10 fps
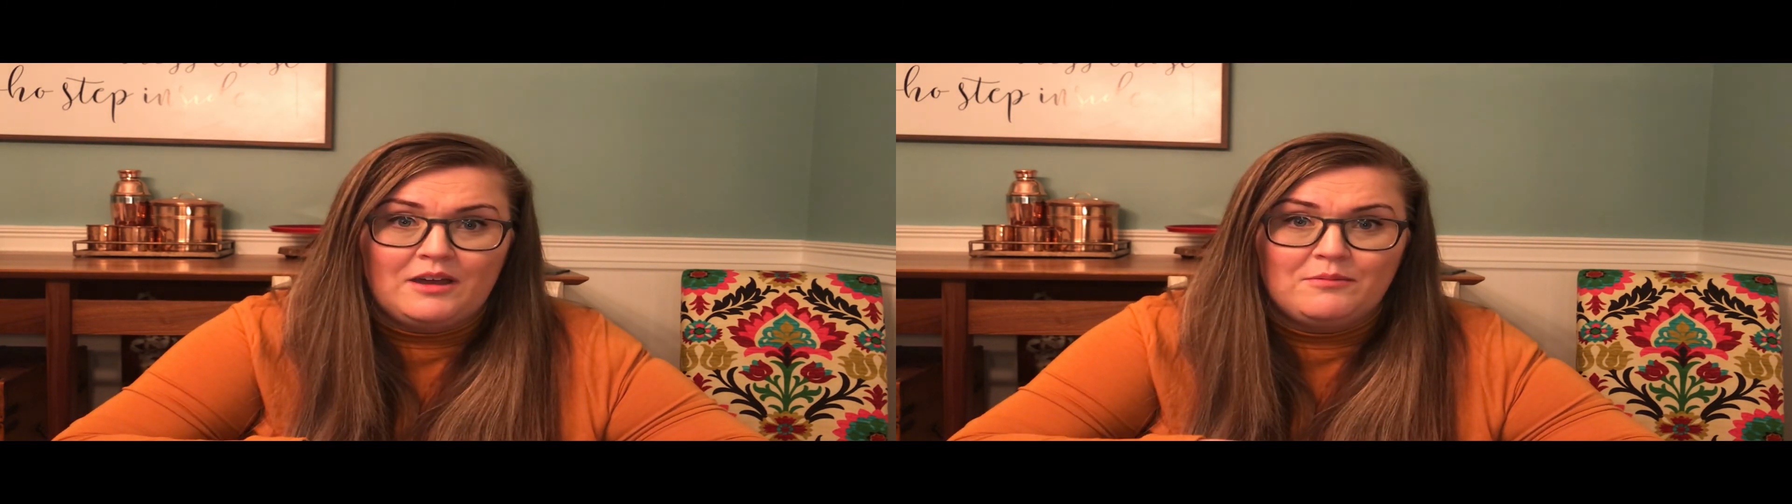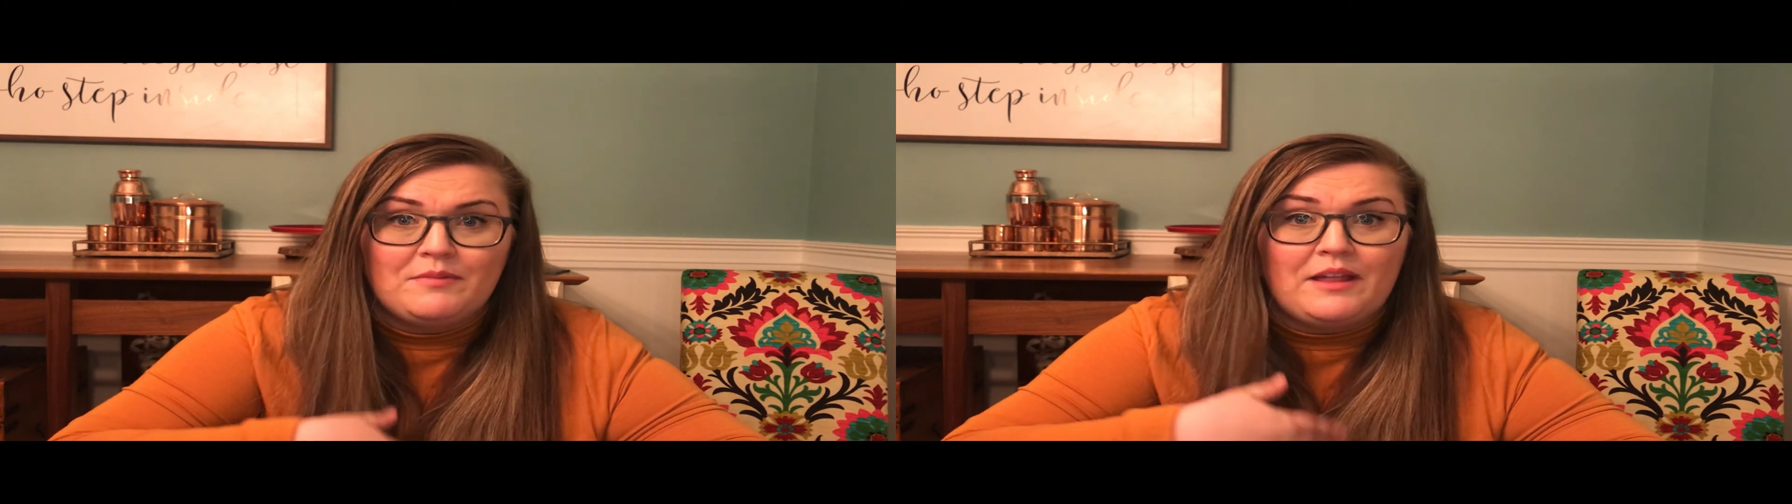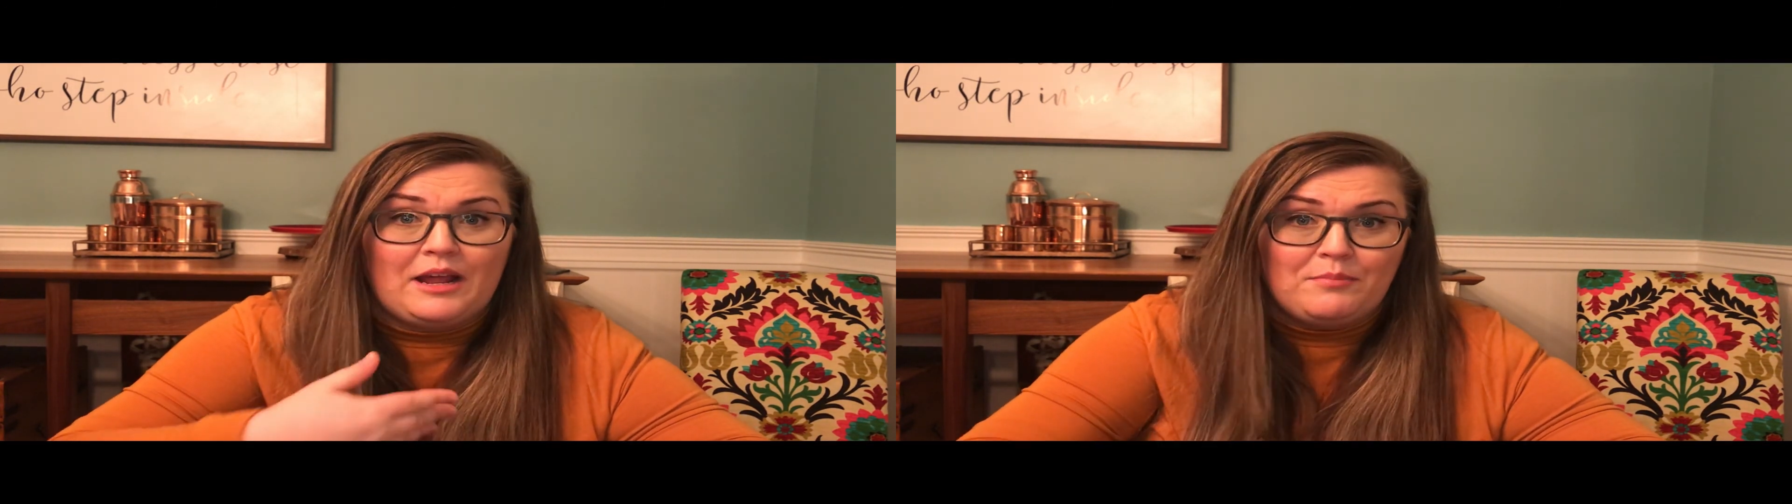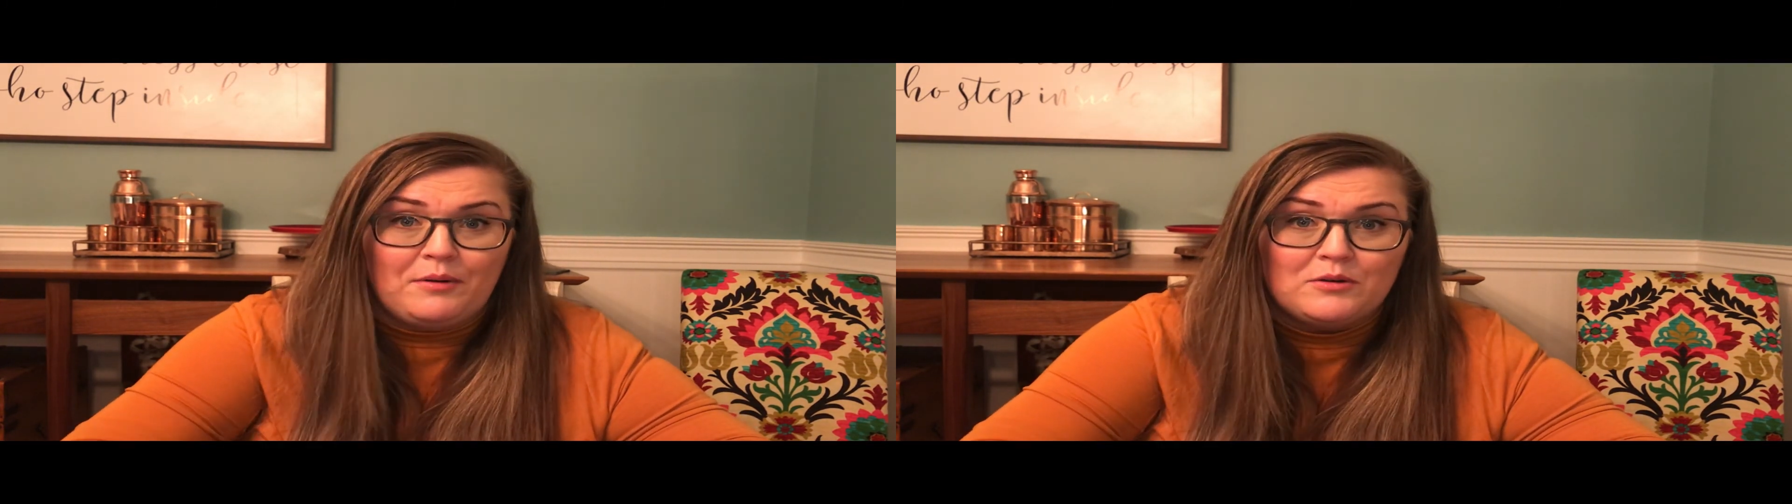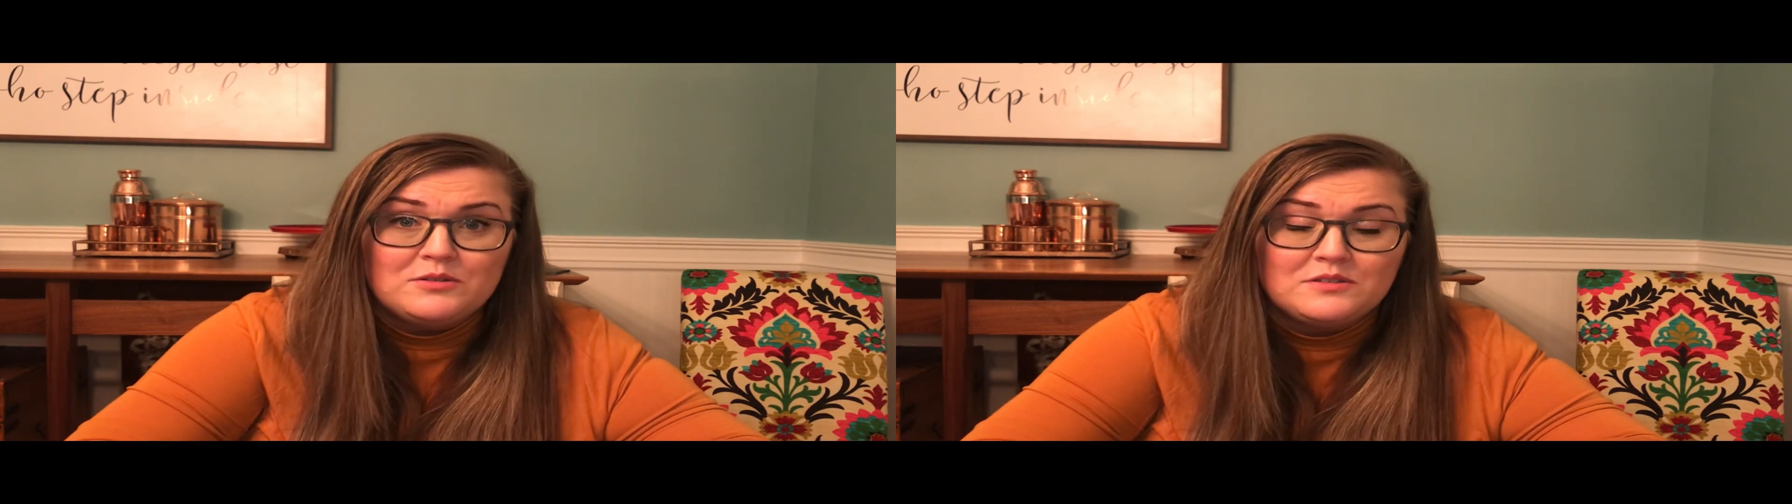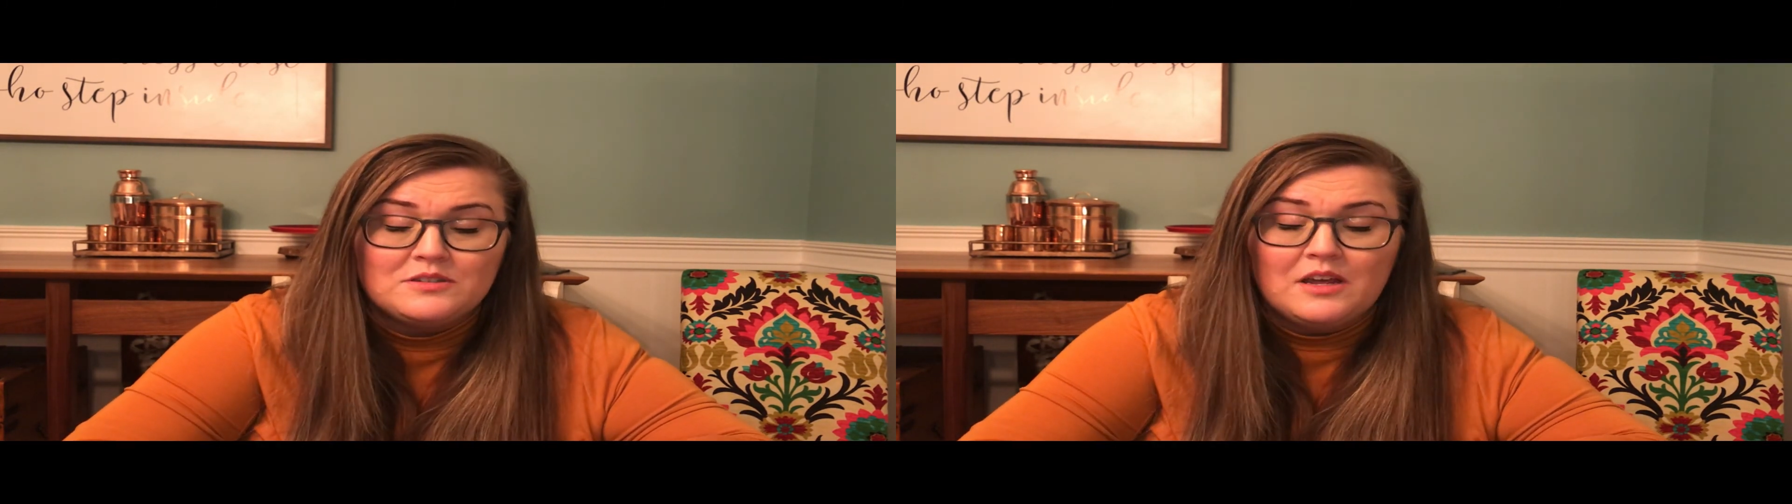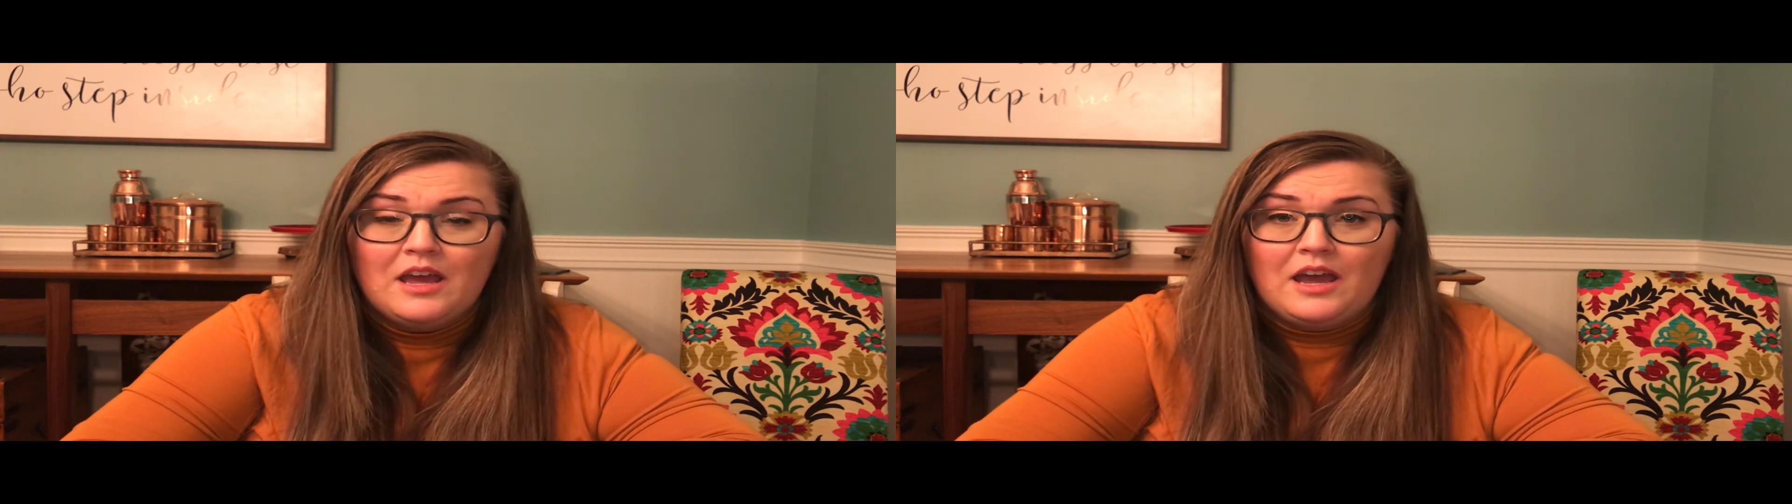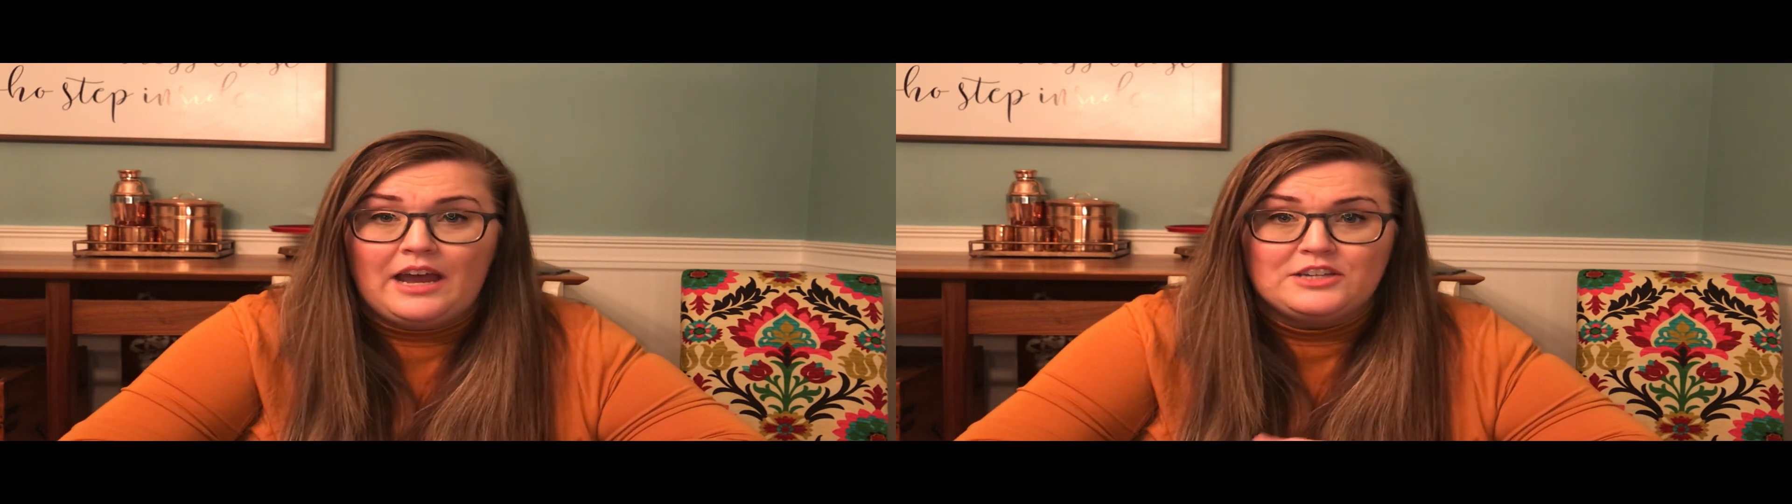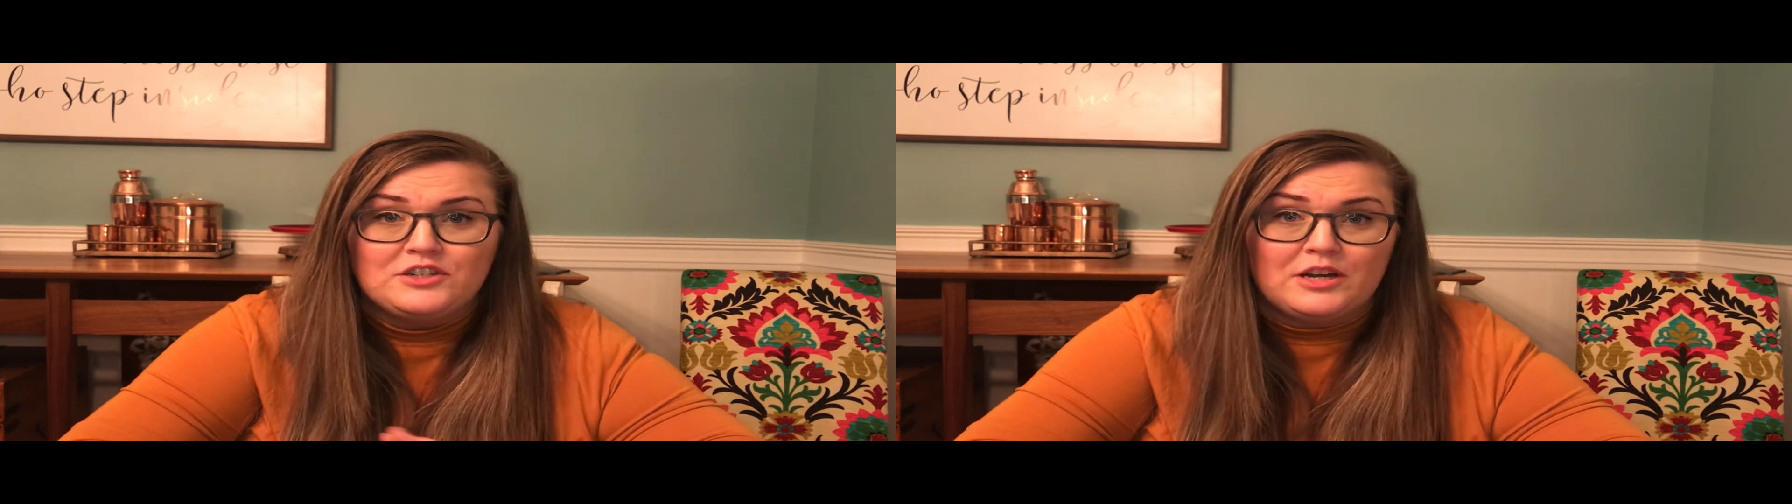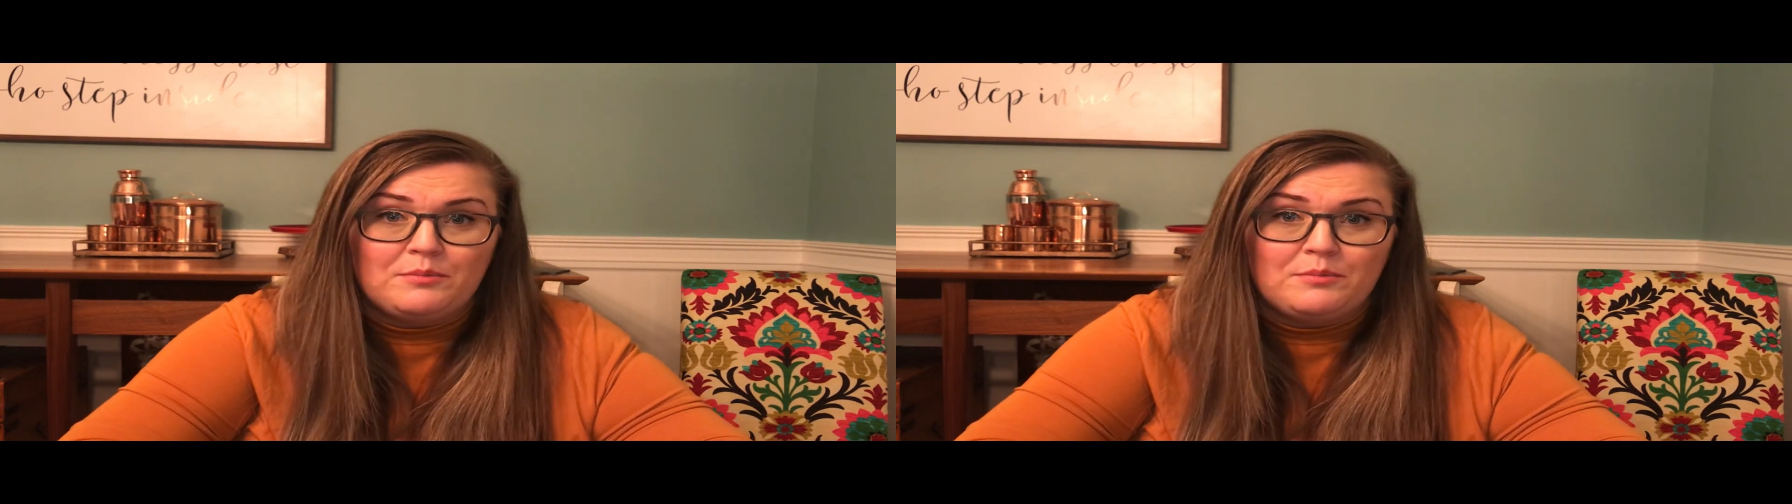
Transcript: that I post. I try